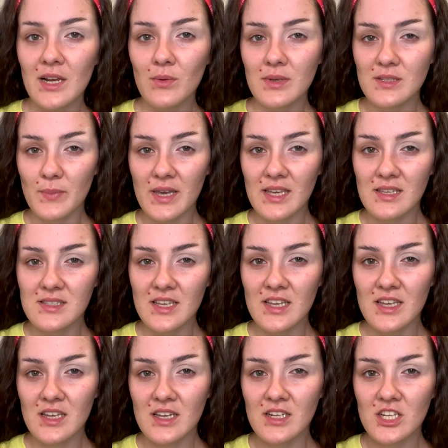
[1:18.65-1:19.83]
Louise base
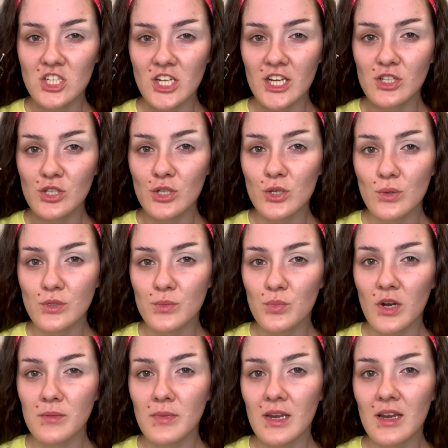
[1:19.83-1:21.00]
in shade 2 to
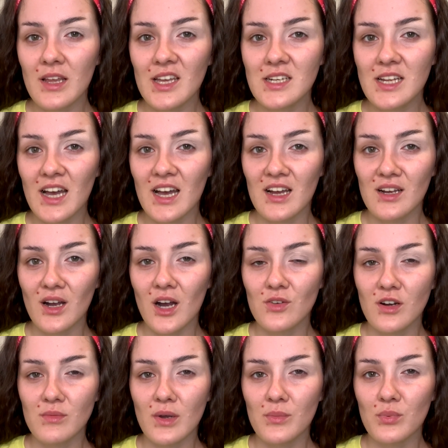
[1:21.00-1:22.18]
prime my lid and carve
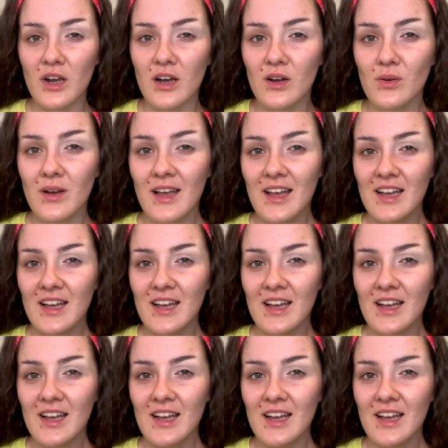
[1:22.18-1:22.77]
out my brow.